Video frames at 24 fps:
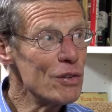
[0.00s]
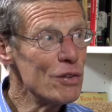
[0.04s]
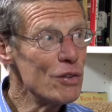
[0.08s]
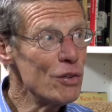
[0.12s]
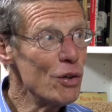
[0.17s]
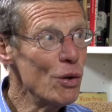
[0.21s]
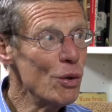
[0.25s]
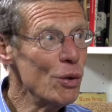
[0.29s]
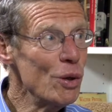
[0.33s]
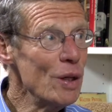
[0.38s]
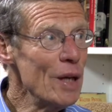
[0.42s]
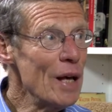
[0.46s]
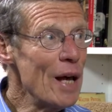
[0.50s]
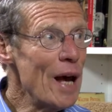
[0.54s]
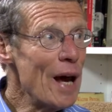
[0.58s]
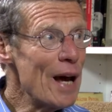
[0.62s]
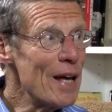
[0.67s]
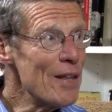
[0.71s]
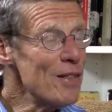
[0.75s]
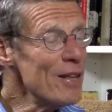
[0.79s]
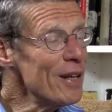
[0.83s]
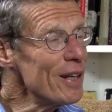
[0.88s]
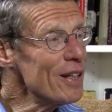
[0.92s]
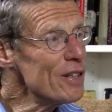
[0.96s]
So
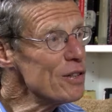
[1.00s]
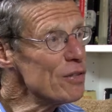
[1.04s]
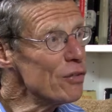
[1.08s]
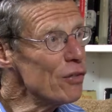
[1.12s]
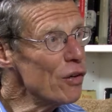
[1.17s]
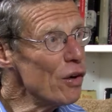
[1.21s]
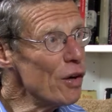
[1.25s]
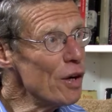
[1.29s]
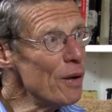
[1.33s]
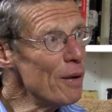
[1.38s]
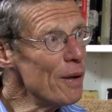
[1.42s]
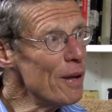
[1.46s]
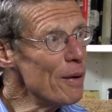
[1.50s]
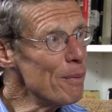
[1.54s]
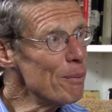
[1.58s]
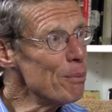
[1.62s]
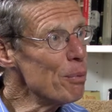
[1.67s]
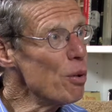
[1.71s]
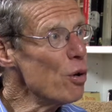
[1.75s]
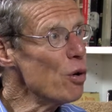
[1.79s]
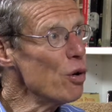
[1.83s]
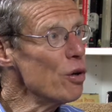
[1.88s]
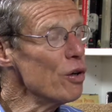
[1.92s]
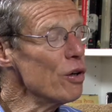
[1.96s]
I think it's very
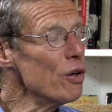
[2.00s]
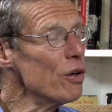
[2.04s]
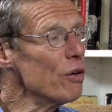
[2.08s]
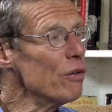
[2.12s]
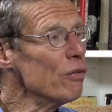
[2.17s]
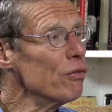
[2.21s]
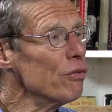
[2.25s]
important